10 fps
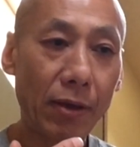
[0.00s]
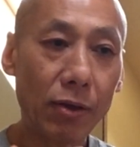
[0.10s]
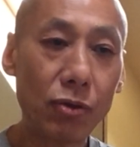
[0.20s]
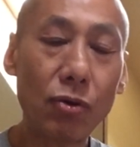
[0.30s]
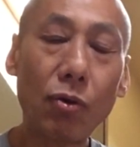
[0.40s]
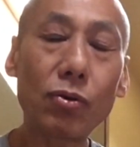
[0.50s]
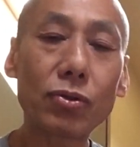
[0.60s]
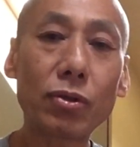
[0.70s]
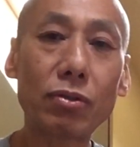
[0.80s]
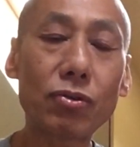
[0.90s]
you ought
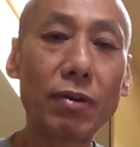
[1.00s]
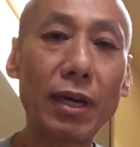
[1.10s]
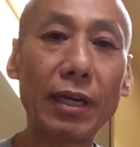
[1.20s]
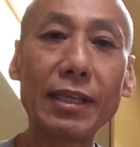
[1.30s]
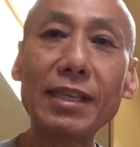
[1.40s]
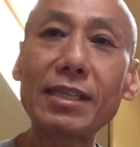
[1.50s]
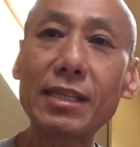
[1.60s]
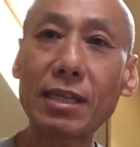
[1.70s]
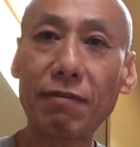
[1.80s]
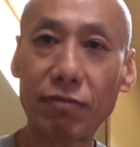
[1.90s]
to train
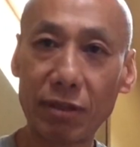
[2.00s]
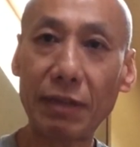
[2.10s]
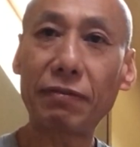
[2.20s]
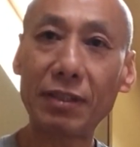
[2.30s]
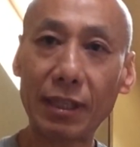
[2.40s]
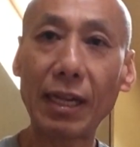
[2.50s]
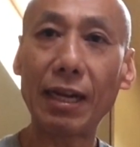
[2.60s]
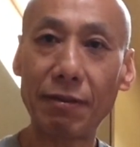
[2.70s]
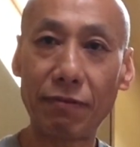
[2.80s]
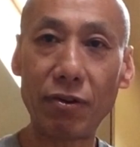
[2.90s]
several different
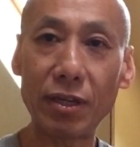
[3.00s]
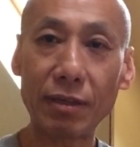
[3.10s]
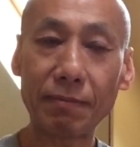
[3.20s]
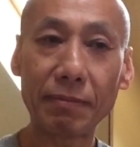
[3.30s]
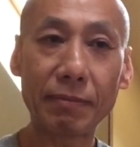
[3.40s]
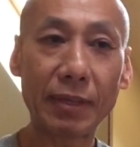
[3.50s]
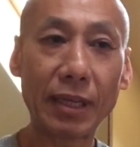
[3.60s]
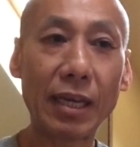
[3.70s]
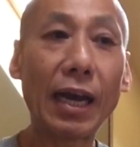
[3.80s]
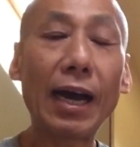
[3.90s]
delivery
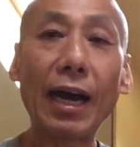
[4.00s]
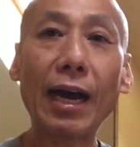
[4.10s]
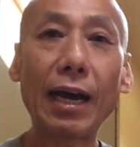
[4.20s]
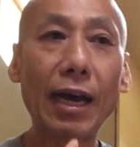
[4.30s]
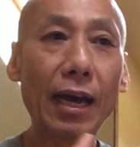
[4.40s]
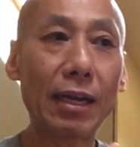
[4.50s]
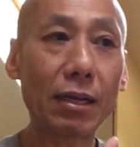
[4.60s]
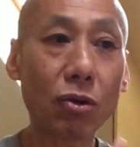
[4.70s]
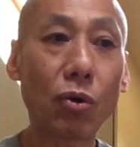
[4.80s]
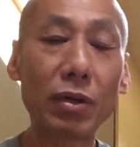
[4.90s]
and
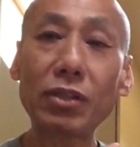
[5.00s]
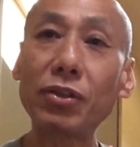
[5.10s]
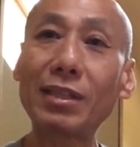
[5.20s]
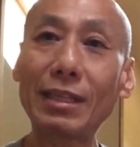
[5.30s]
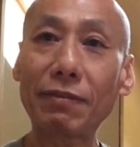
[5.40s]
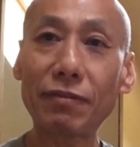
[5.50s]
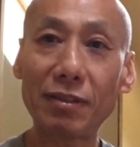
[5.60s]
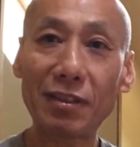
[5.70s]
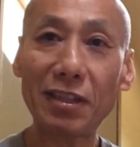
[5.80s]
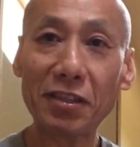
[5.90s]
according to
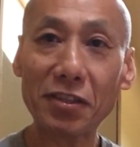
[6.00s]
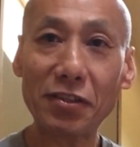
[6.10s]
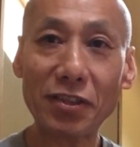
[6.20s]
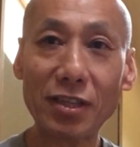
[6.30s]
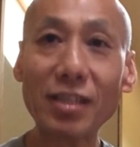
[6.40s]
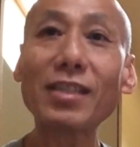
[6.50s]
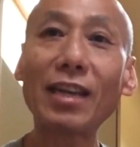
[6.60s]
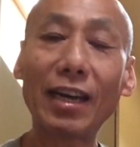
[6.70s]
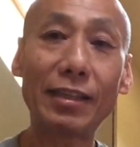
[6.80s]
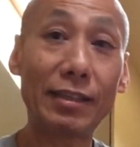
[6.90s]
different distances
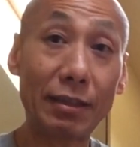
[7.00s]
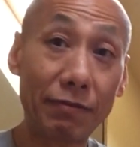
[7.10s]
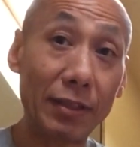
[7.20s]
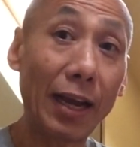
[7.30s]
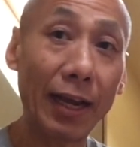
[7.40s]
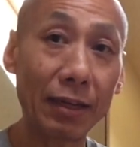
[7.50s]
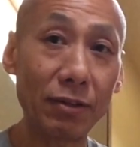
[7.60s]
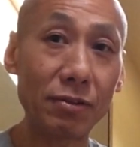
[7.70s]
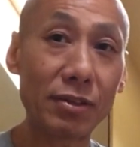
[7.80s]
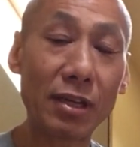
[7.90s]
and different
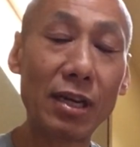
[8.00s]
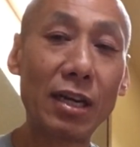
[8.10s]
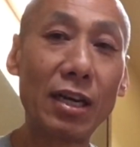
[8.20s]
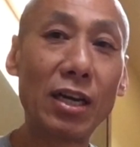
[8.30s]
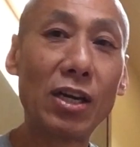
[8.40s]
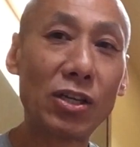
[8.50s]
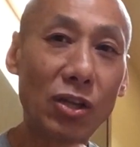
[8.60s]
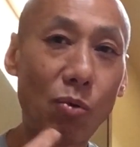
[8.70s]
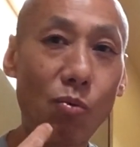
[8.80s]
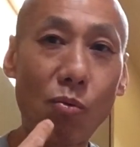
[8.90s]
angles.
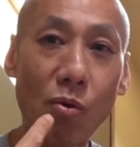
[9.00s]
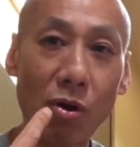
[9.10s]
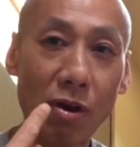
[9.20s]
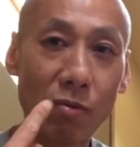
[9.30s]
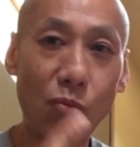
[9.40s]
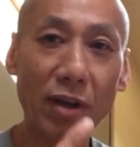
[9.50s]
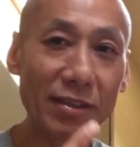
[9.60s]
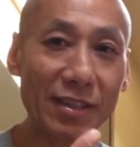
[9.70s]
So one